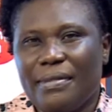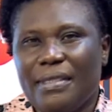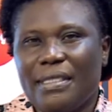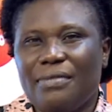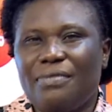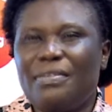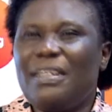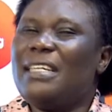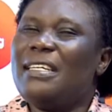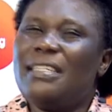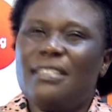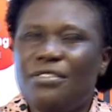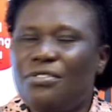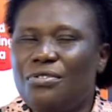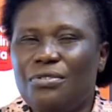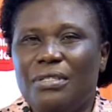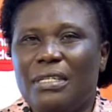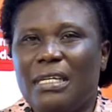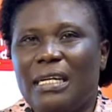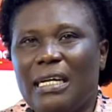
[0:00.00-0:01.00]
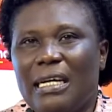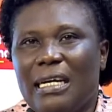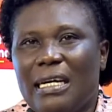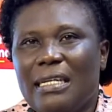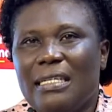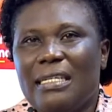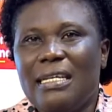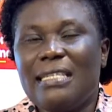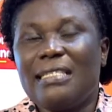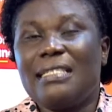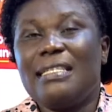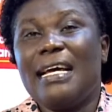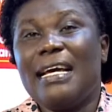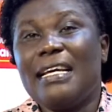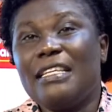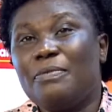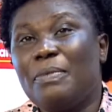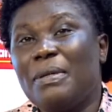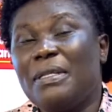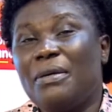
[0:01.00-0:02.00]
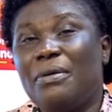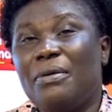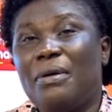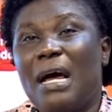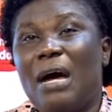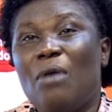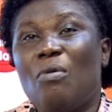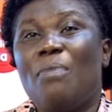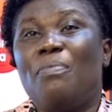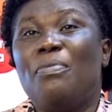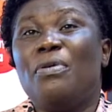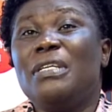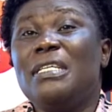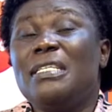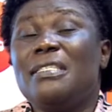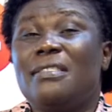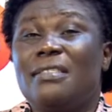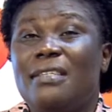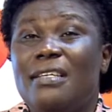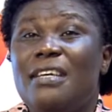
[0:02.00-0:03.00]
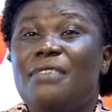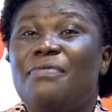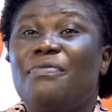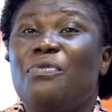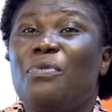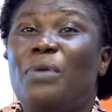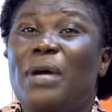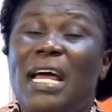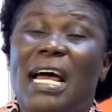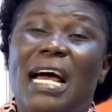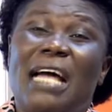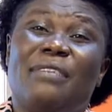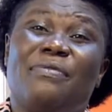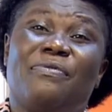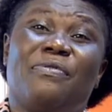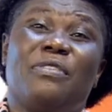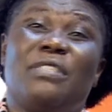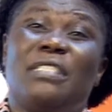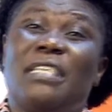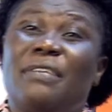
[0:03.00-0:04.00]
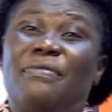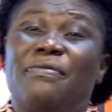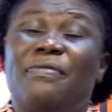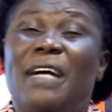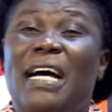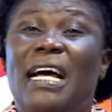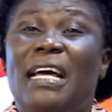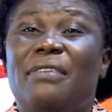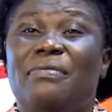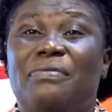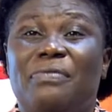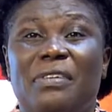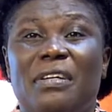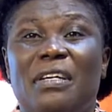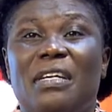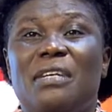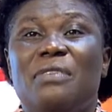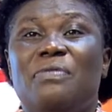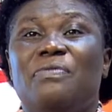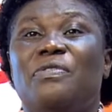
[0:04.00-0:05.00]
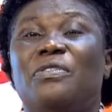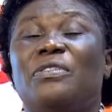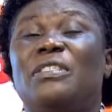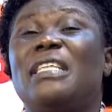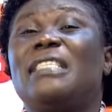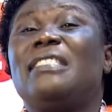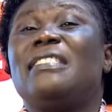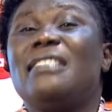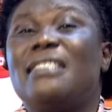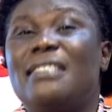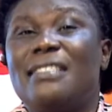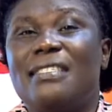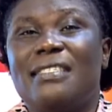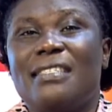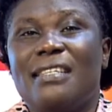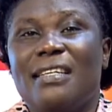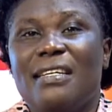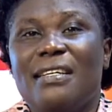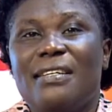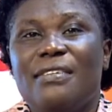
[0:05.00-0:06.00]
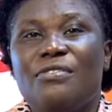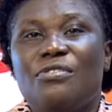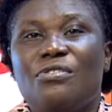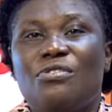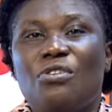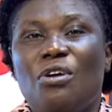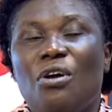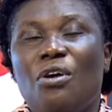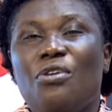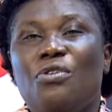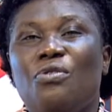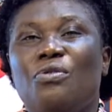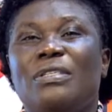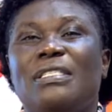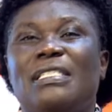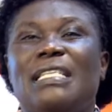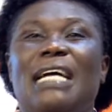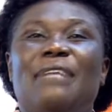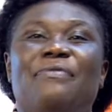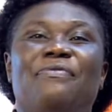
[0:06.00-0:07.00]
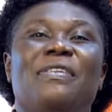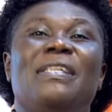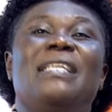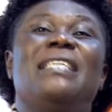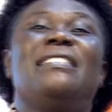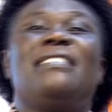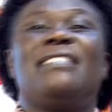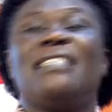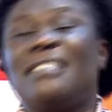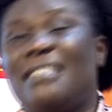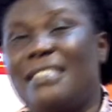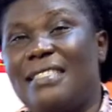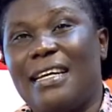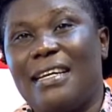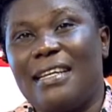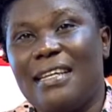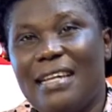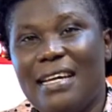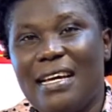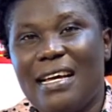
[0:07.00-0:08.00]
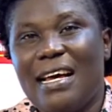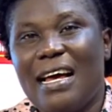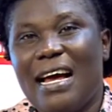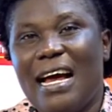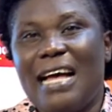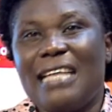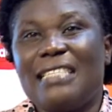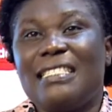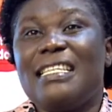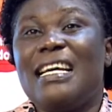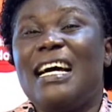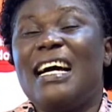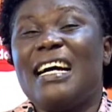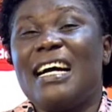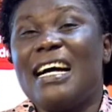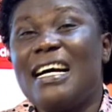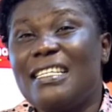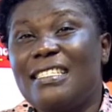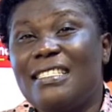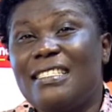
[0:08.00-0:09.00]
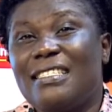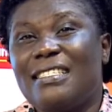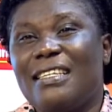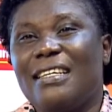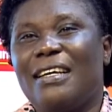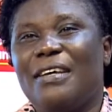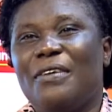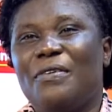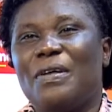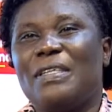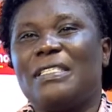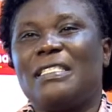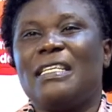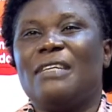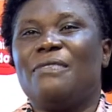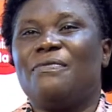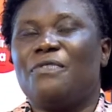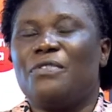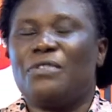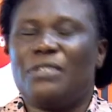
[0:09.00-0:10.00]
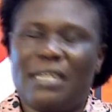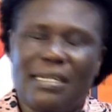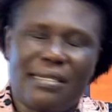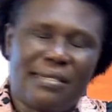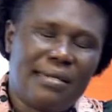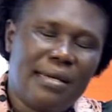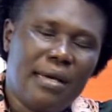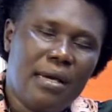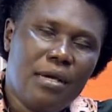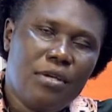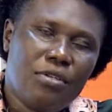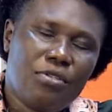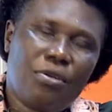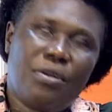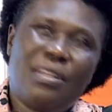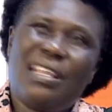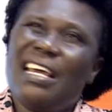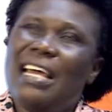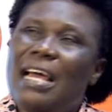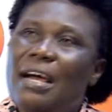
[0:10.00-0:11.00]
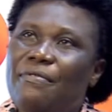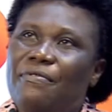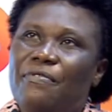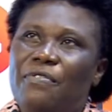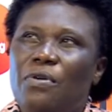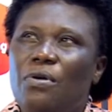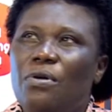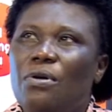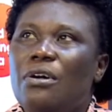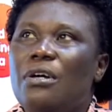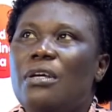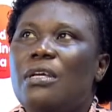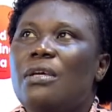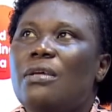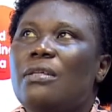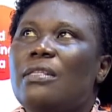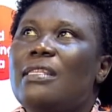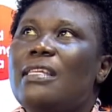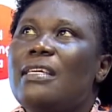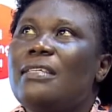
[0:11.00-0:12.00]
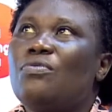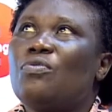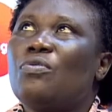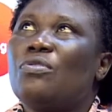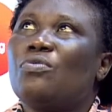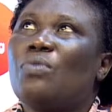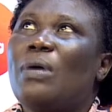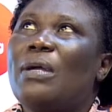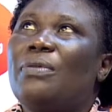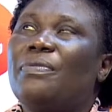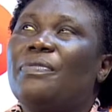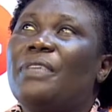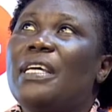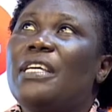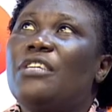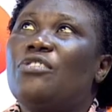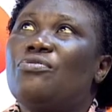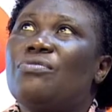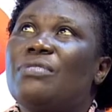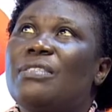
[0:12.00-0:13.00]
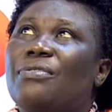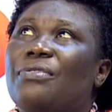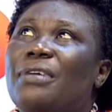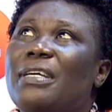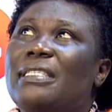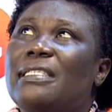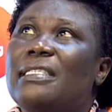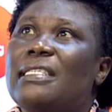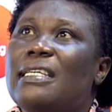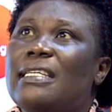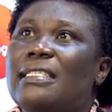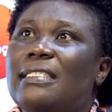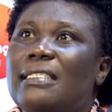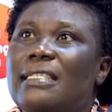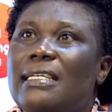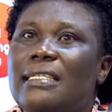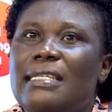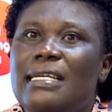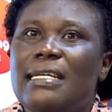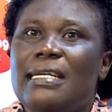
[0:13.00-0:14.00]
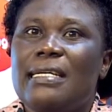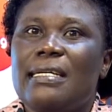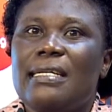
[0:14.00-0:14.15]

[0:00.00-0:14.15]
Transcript: Very soon. These days, but our bodies give way at 45, 46. So you will start feeling 60 as young as you are still 40s. So therefore, this was one of the issues raised yesterday.